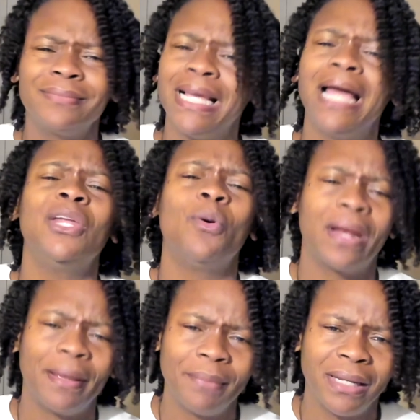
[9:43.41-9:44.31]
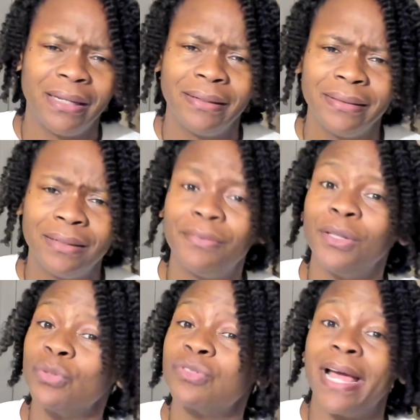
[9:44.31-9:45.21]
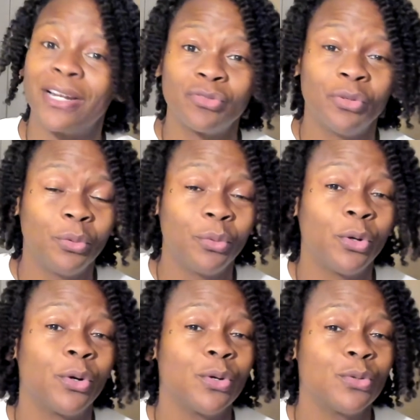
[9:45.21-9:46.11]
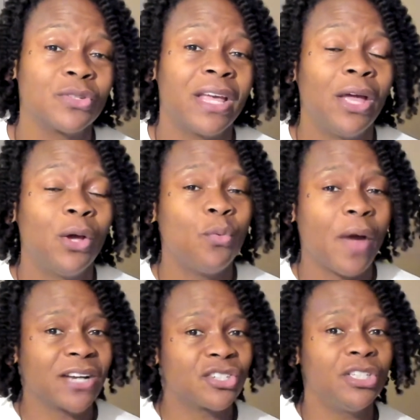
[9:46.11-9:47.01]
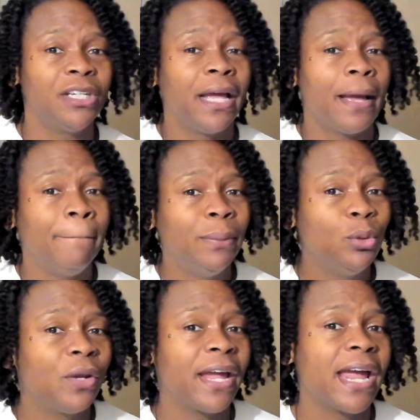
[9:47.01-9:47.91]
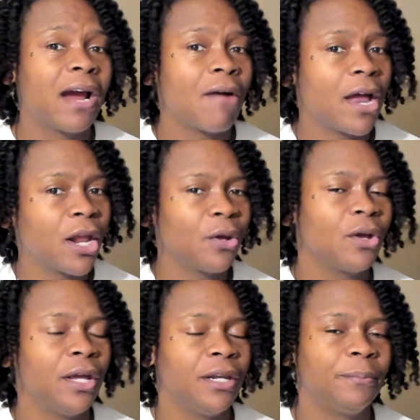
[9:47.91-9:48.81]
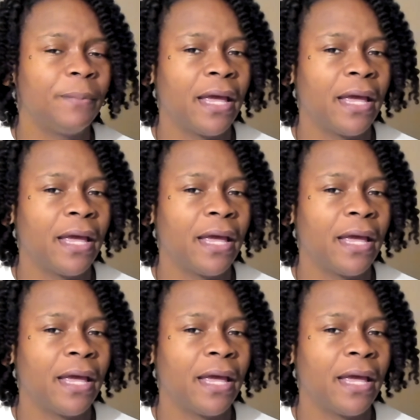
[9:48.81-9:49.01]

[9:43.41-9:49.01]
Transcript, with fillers: y'all know what i mean for those natural girls who actually blew their hair out and and,